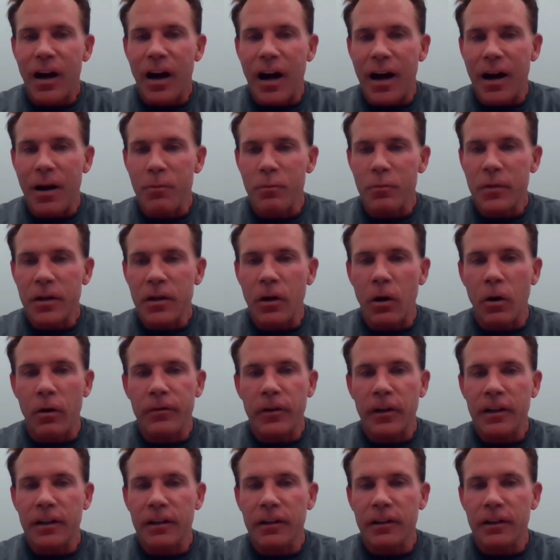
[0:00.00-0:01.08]

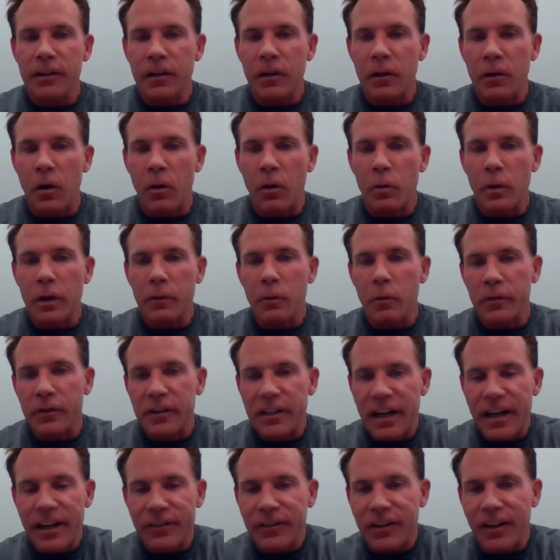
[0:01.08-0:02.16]

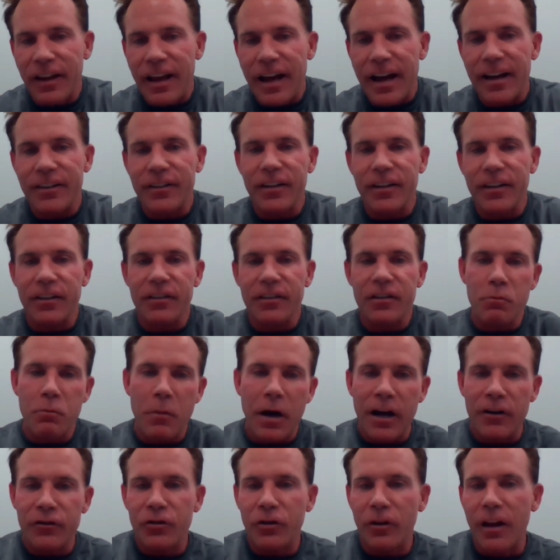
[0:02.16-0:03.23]
with dance classes and
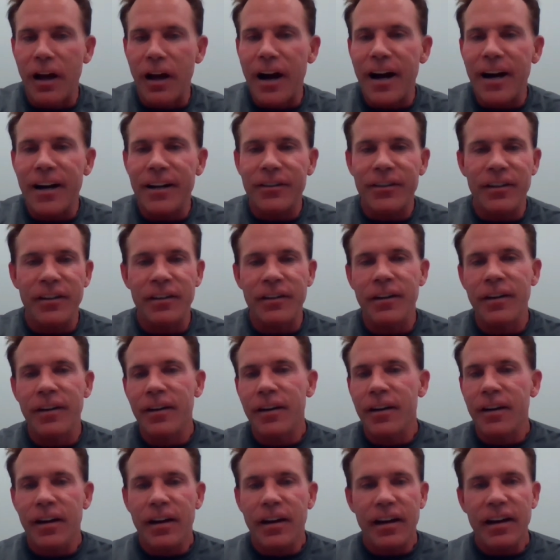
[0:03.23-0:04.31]
martial arts, and
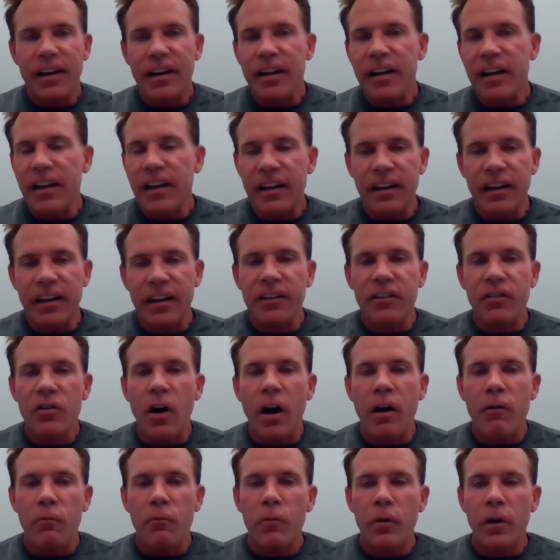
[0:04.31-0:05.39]
it's
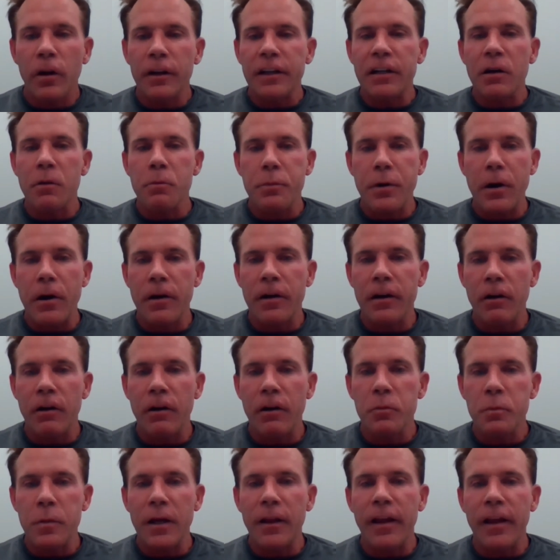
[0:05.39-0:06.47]
not really comparing. It
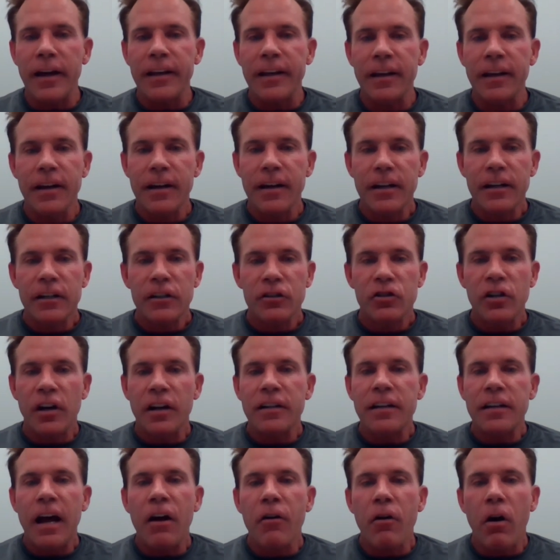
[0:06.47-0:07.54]
would be like
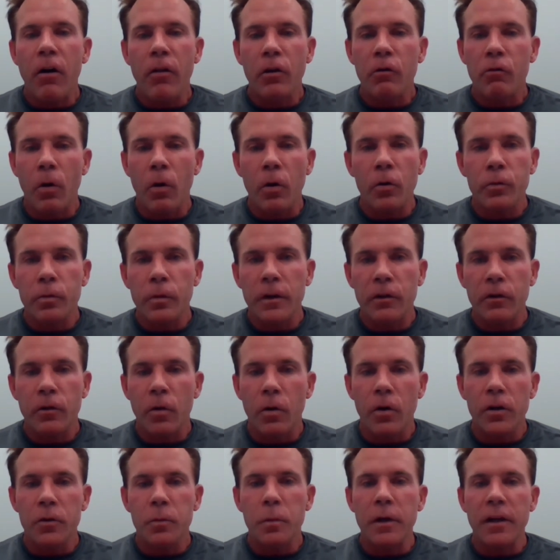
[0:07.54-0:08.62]
shutting down all the grocery
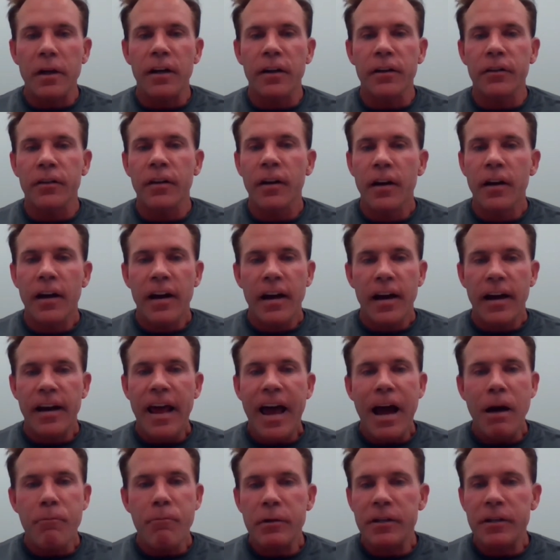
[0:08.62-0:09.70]
stores because it
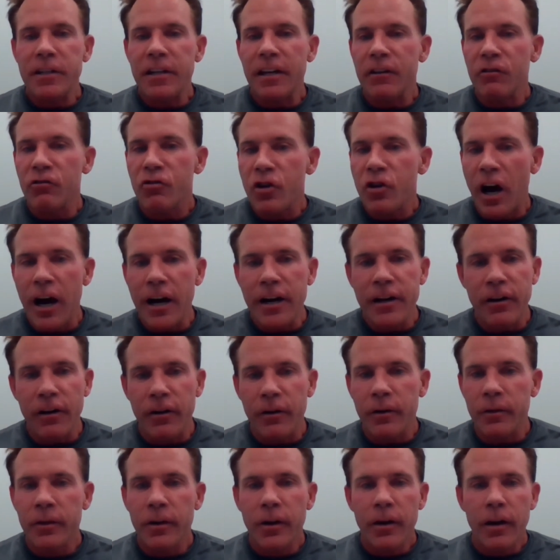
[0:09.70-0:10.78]
happened in
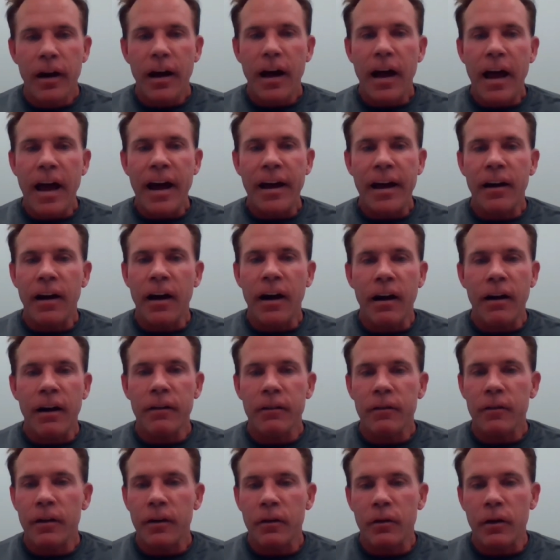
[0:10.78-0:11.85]
China at
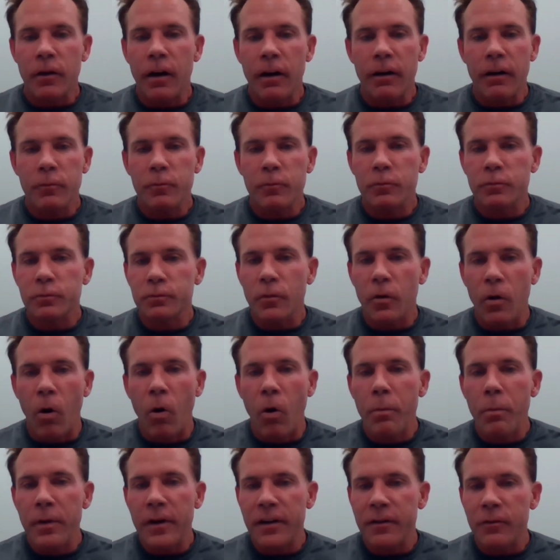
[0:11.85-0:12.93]
a
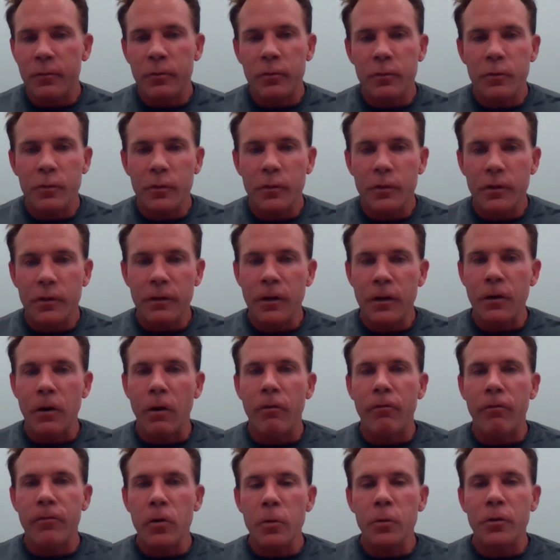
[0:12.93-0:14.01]
open,
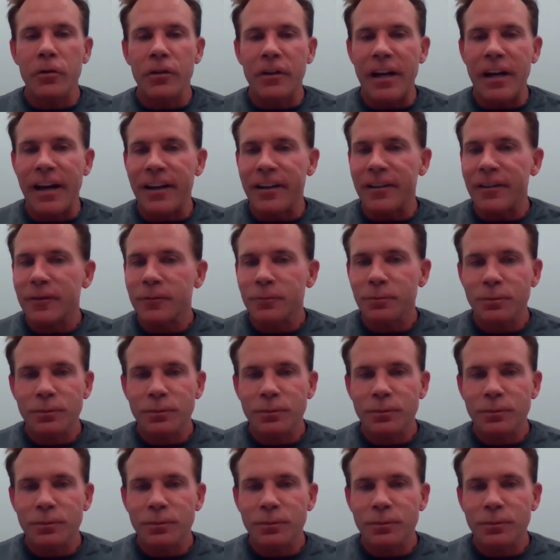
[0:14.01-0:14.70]
food stand.